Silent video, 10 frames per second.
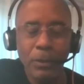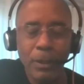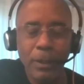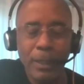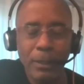
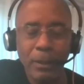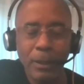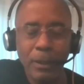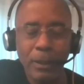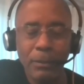
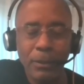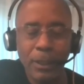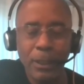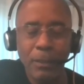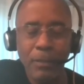To
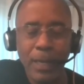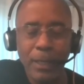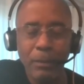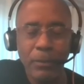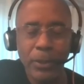Kill a
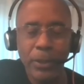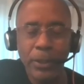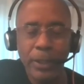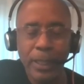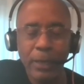
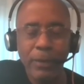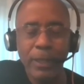Mockingbird, and I read the